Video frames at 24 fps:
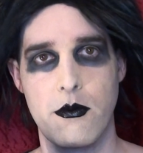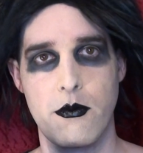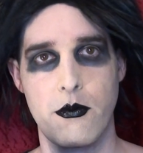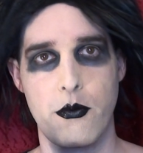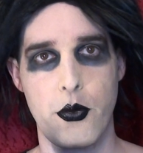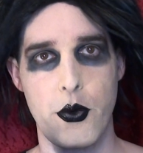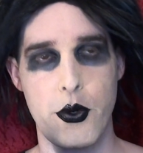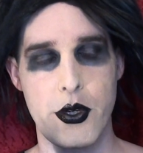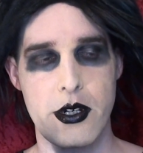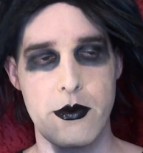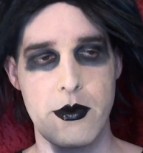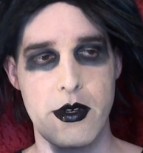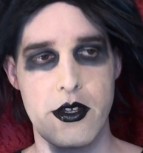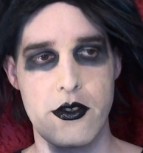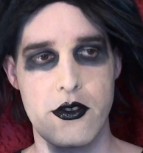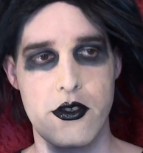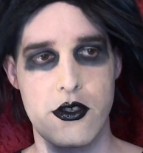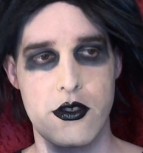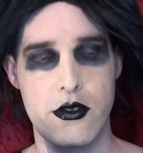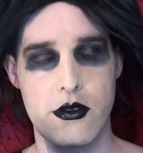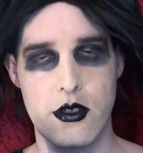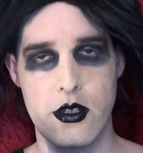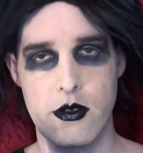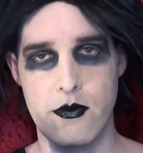Pretty
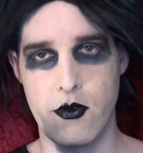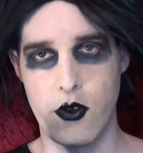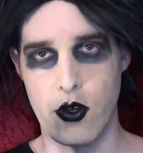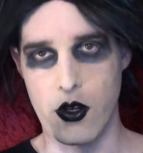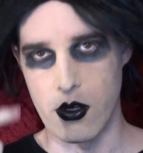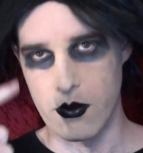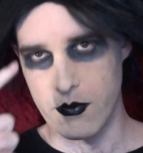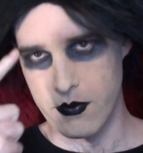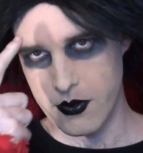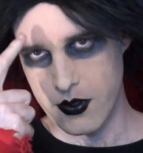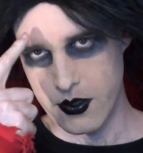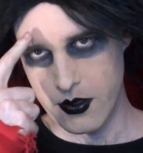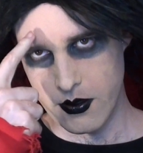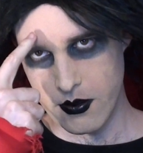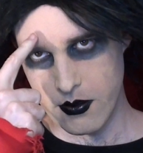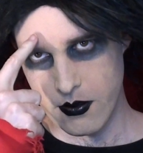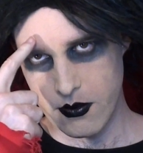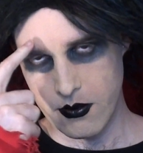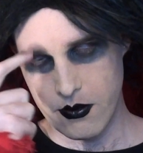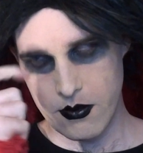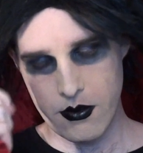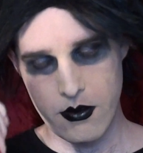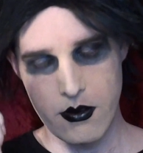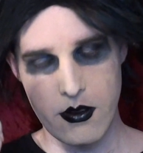much confirmed.
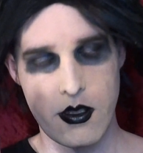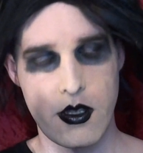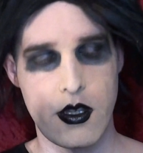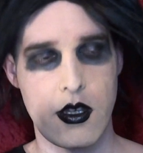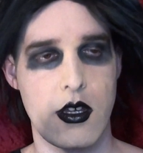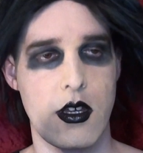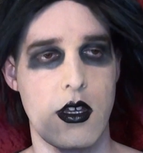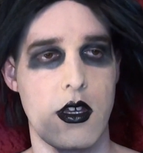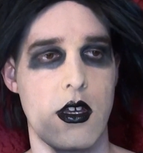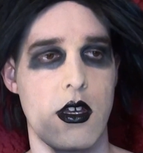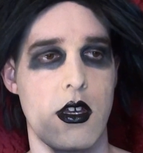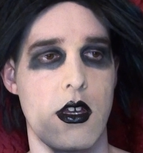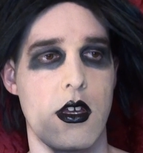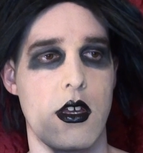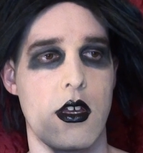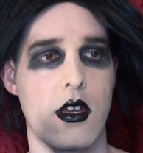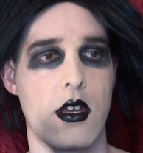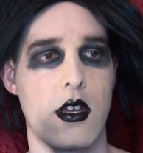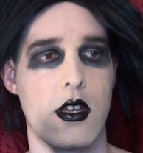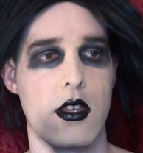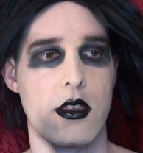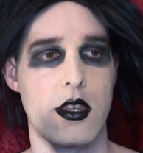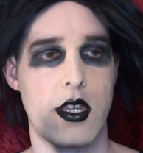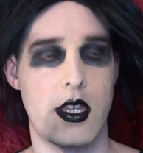
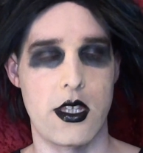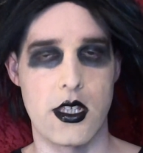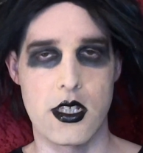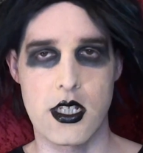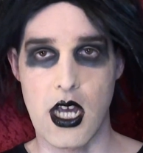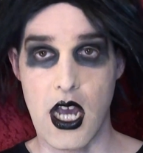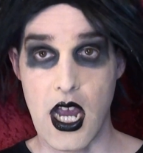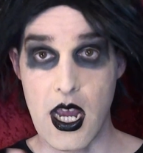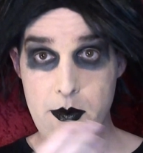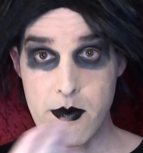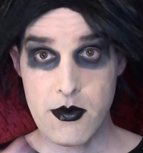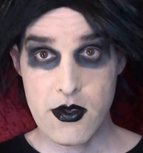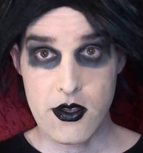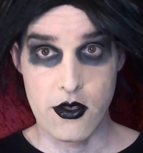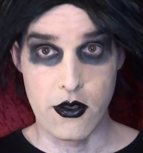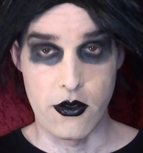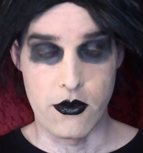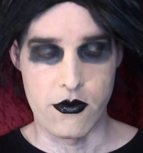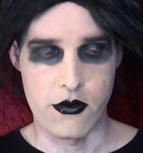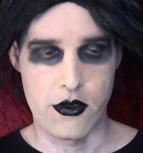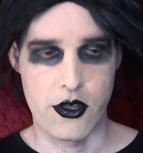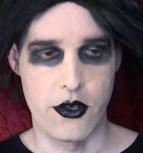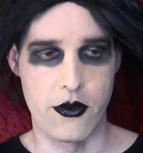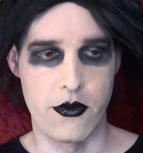Then the Time
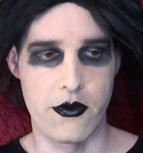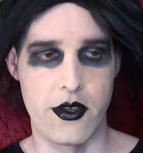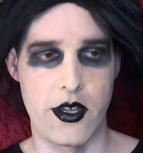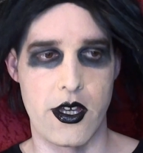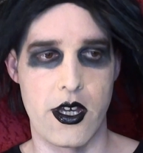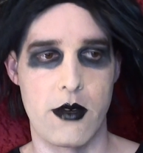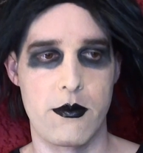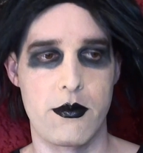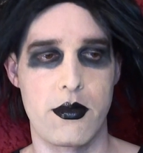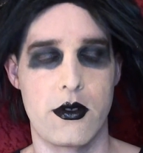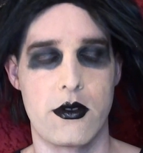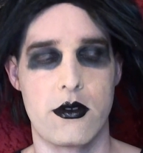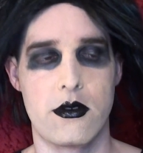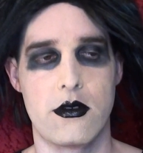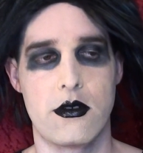Stone shows up.